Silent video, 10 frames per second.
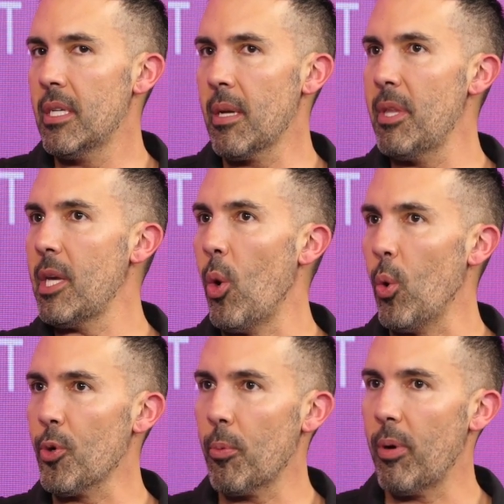some of the
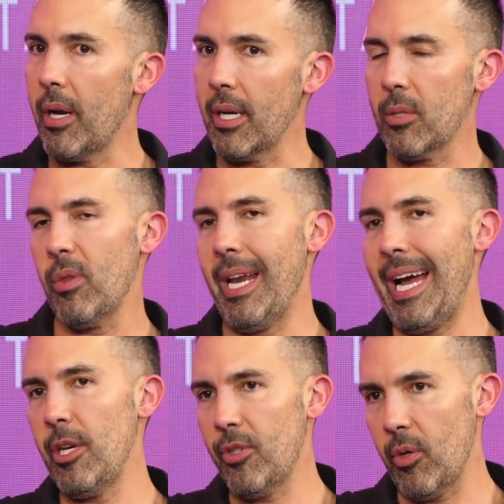older products that
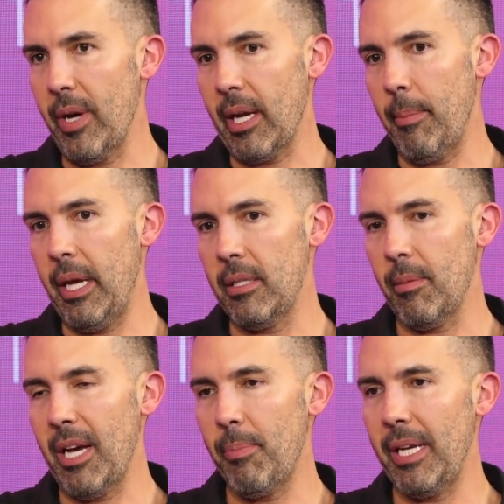I used to recommend
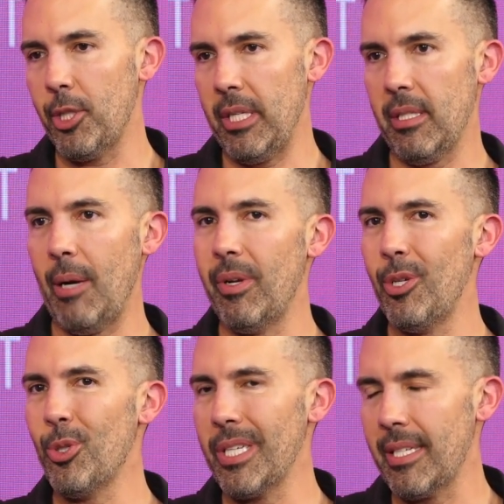to my patients, I would
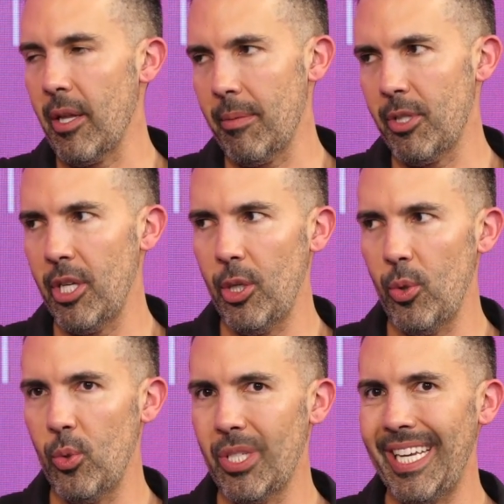usually tell them to
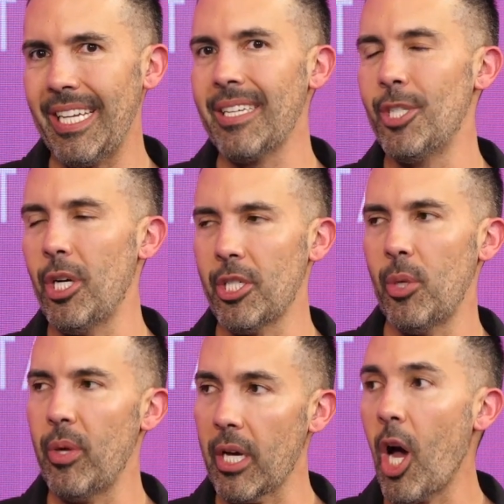use in
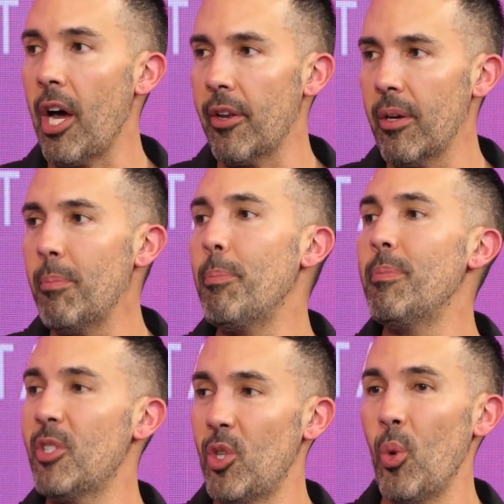conjunction with a condom
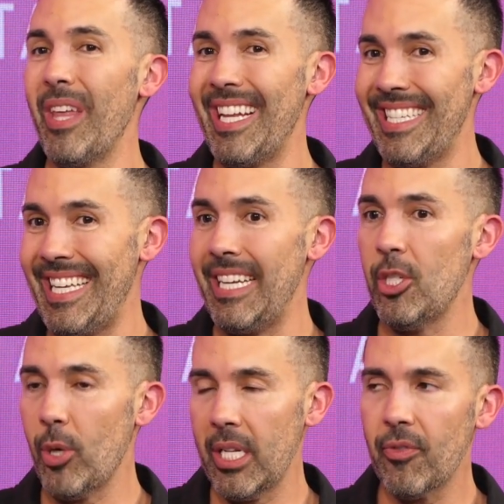so that it
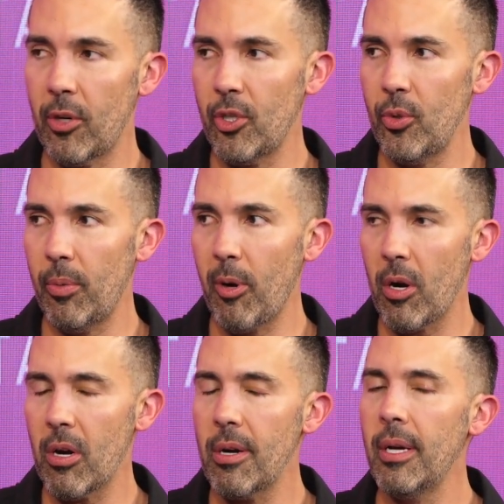didn't transfer to a
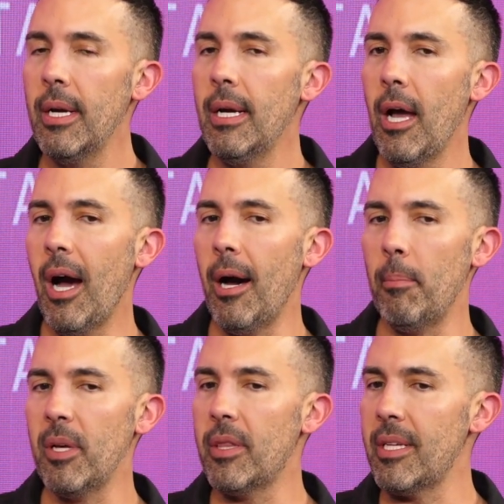partner.
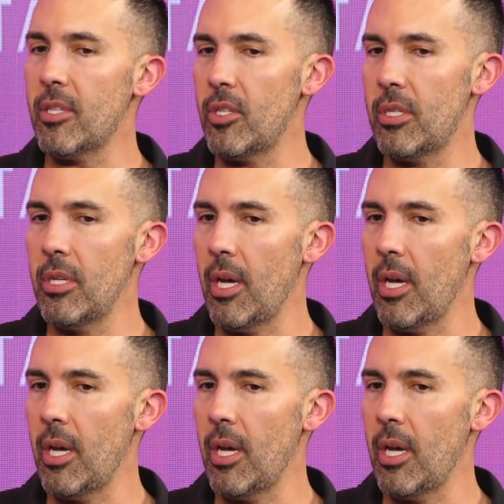But this,